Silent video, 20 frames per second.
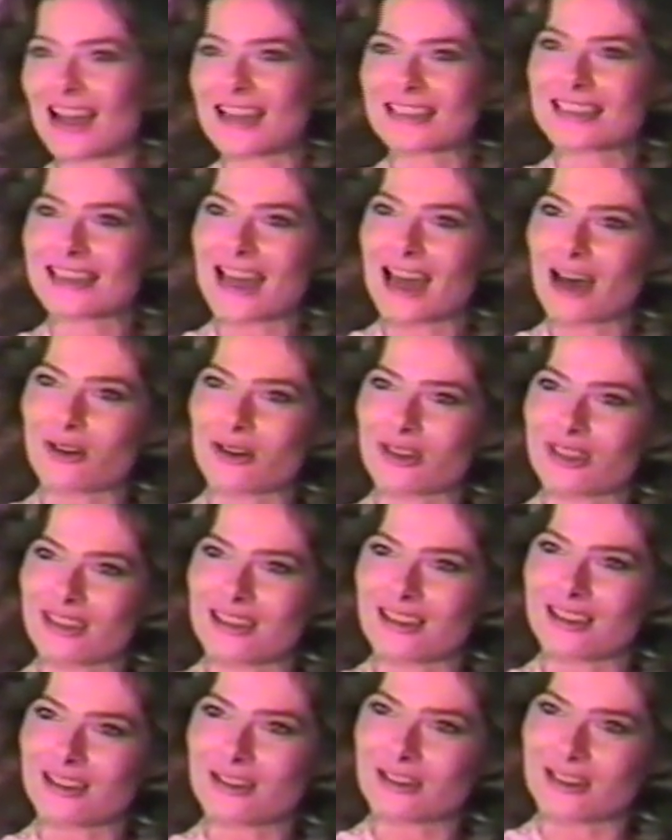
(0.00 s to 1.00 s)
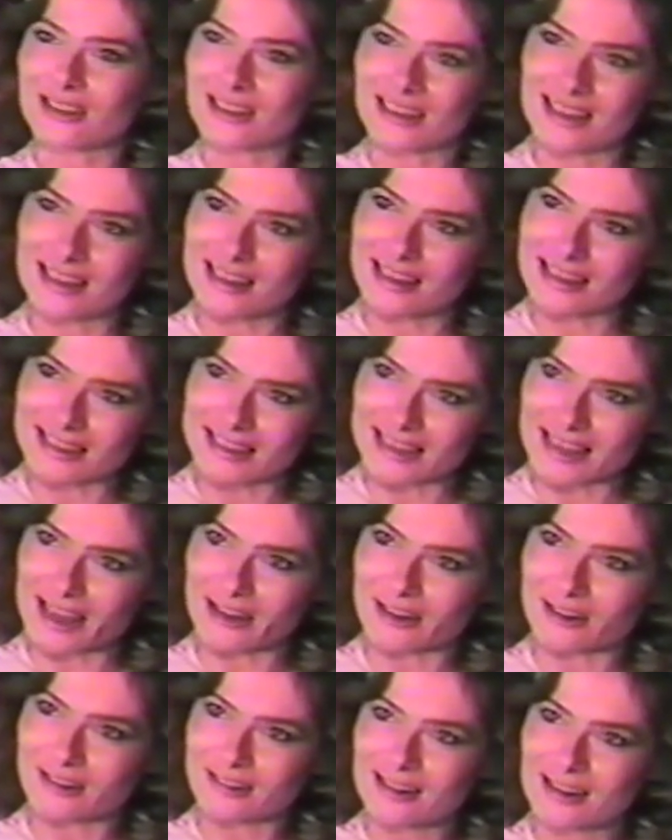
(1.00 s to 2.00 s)
Eisenhower Theater and Kennedy
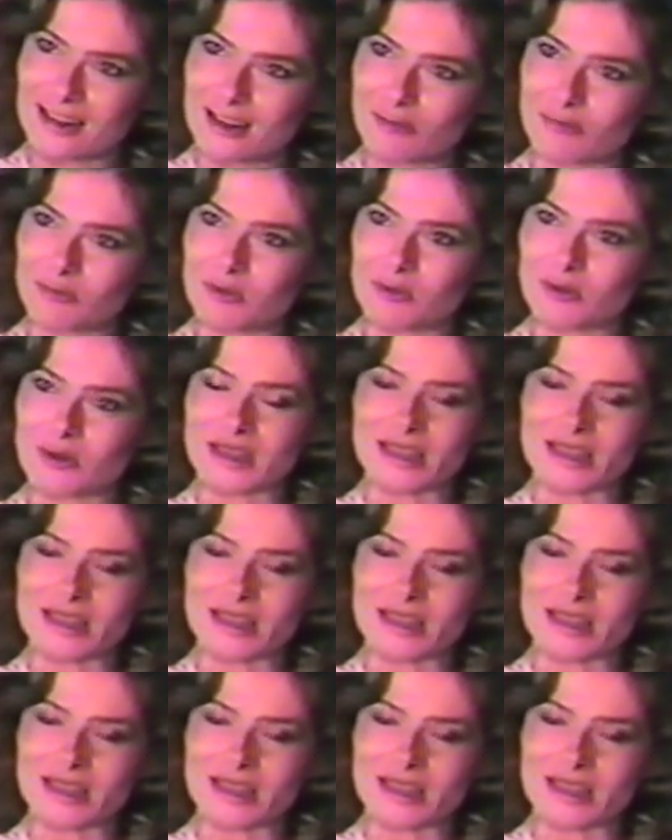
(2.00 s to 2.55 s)
Center. Mm-hmm.